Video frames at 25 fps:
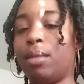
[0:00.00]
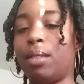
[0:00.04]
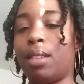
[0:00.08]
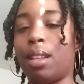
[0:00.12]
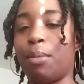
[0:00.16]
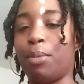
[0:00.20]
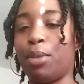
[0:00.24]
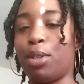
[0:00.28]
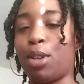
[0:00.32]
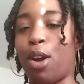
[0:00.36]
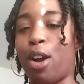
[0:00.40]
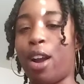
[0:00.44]

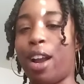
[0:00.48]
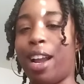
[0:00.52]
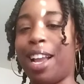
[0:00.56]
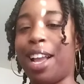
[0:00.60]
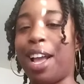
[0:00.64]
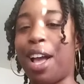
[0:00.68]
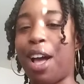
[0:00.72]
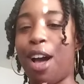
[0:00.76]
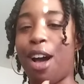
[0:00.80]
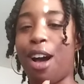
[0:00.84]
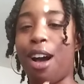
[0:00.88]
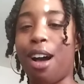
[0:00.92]
I'm sorry.
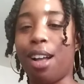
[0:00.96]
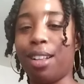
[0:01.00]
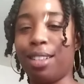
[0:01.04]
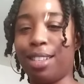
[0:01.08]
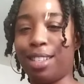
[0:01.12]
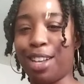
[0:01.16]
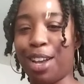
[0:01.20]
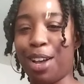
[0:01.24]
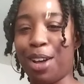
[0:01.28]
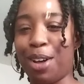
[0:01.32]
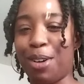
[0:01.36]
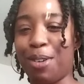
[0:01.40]

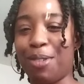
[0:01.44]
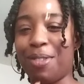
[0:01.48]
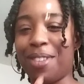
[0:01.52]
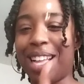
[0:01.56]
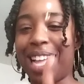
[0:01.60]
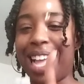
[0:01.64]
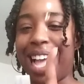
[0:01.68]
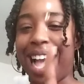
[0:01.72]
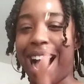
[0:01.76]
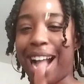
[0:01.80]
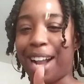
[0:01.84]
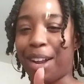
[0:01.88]
Also,
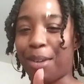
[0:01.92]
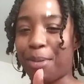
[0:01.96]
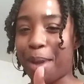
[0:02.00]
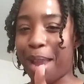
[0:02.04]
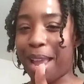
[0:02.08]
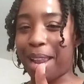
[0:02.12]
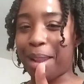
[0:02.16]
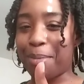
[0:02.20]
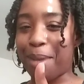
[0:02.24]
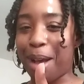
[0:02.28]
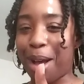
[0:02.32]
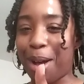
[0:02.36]
I
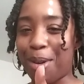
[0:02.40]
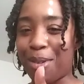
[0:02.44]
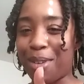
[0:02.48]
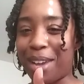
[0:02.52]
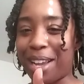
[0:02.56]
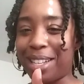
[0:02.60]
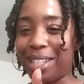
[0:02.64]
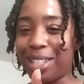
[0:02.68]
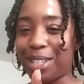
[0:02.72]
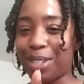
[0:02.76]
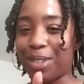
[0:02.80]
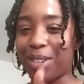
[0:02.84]
created my own
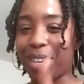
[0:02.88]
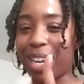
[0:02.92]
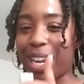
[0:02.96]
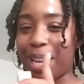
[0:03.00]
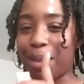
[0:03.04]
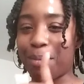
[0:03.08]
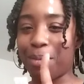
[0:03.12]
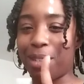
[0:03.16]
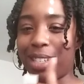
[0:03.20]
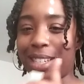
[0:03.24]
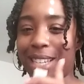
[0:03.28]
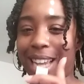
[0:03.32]

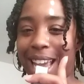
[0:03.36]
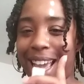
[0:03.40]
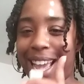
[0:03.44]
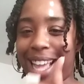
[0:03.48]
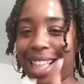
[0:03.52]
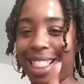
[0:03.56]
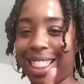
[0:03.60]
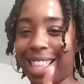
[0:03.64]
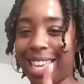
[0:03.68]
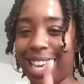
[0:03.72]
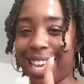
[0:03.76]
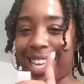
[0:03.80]
Instagram, Shay
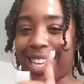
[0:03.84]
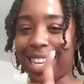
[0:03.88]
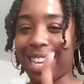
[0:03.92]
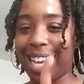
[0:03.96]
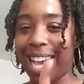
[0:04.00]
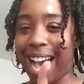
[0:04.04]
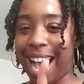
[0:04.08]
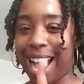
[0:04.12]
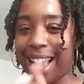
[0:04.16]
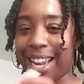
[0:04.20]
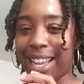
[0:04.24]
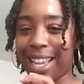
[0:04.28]
the
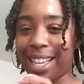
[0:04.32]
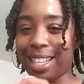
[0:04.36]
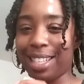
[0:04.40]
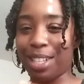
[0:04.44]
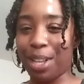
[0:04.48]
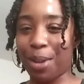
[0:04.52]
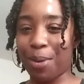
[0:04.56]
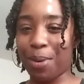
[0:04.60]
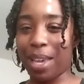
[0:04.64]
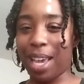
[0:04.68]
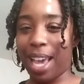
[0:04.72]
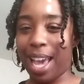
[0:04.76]
Goddess,
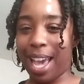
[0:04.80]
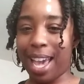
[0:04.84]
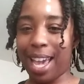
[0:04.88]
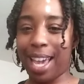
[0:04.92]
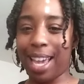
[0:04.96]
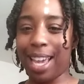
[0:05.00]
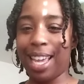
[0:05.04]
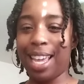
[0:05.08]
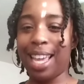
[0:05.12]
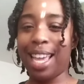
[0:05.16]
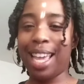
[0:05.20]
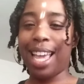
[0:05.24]

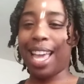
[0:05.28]
okay?